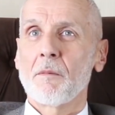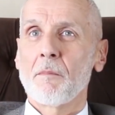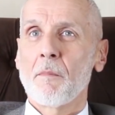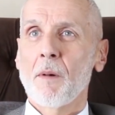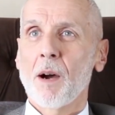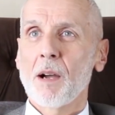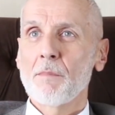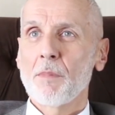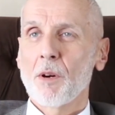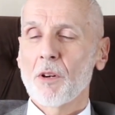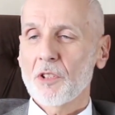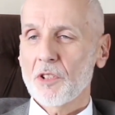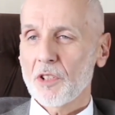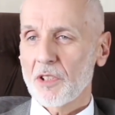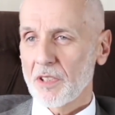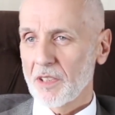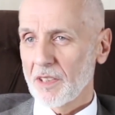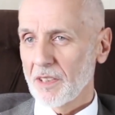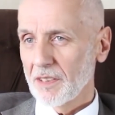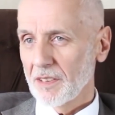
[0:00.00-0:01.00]
My
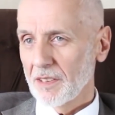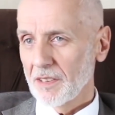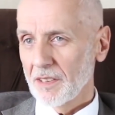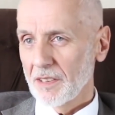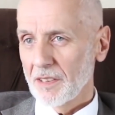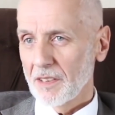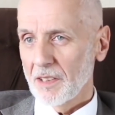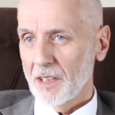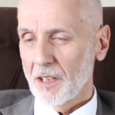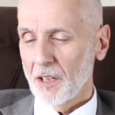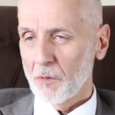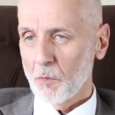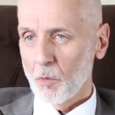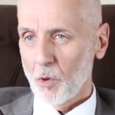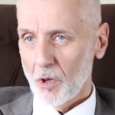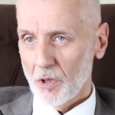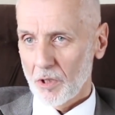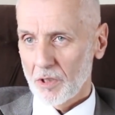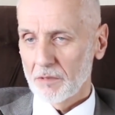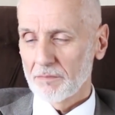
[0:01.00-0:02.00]
boss at
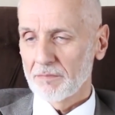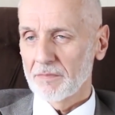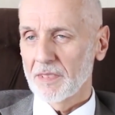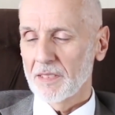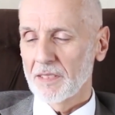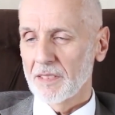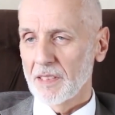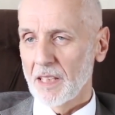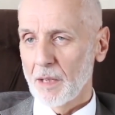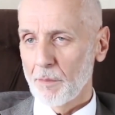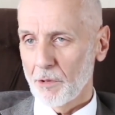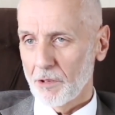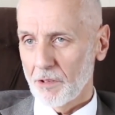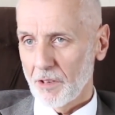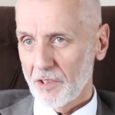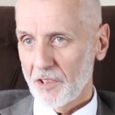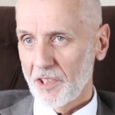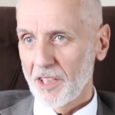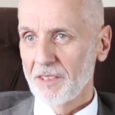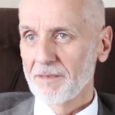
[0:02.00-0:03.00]
work,
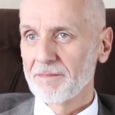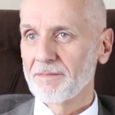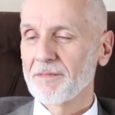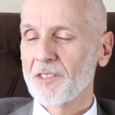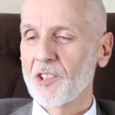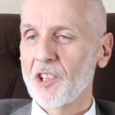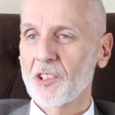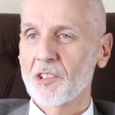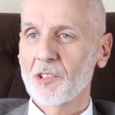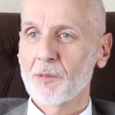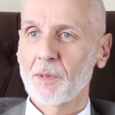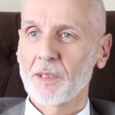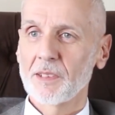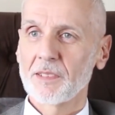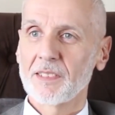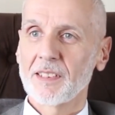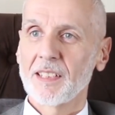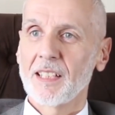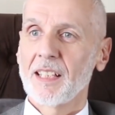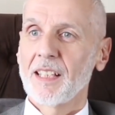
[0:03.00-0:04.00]
Emirati
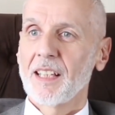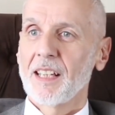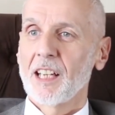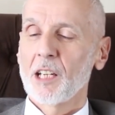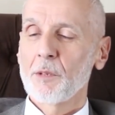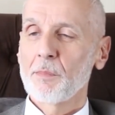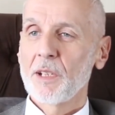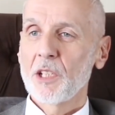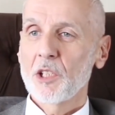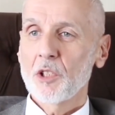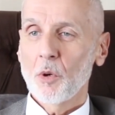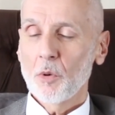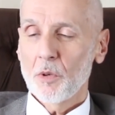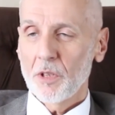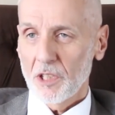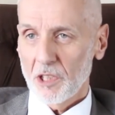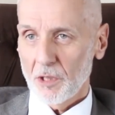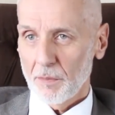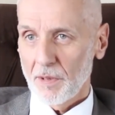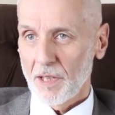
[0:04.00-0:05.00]
gentleman, had been
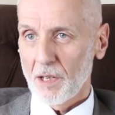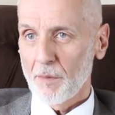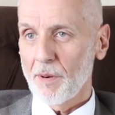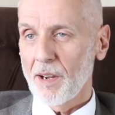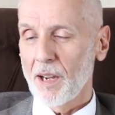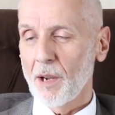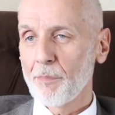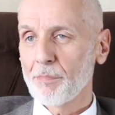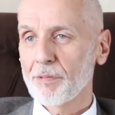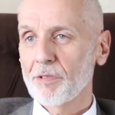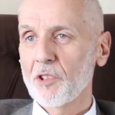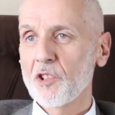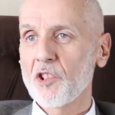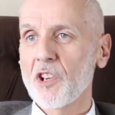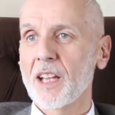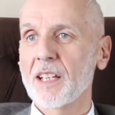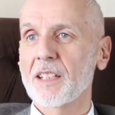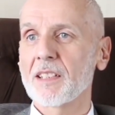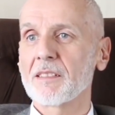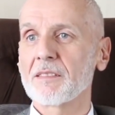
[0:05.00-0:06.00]
talking to me about a
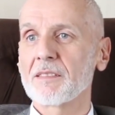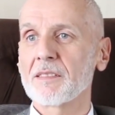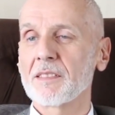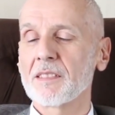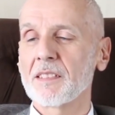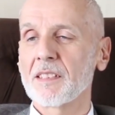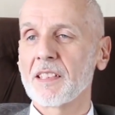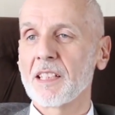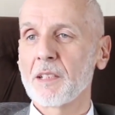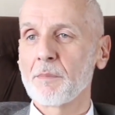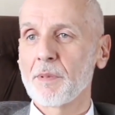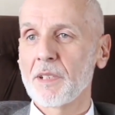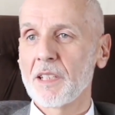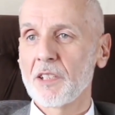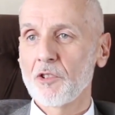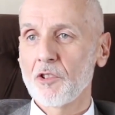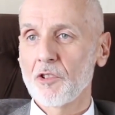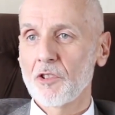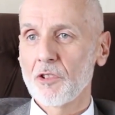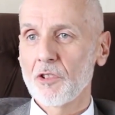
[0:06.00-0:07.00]
project that had been
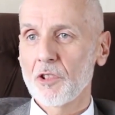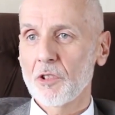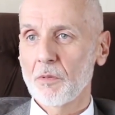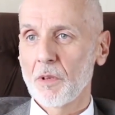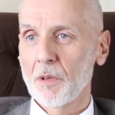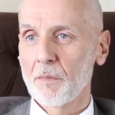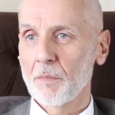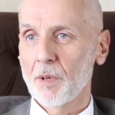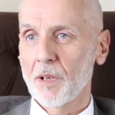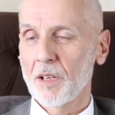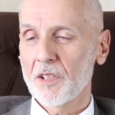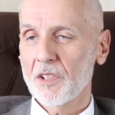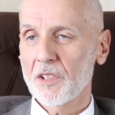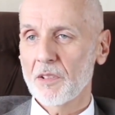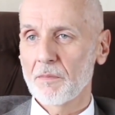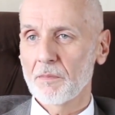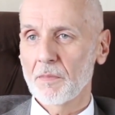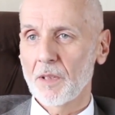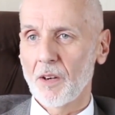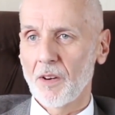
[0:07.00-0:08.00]
introduced to him by
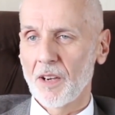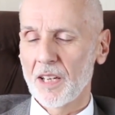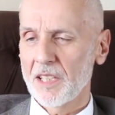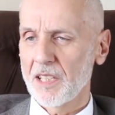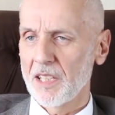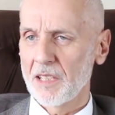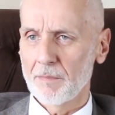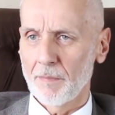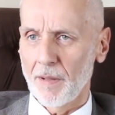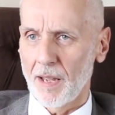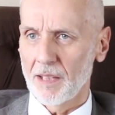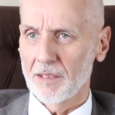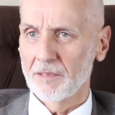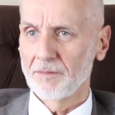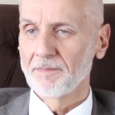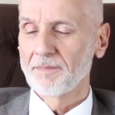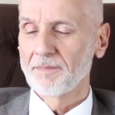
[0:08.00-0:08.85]
some guys he'd met.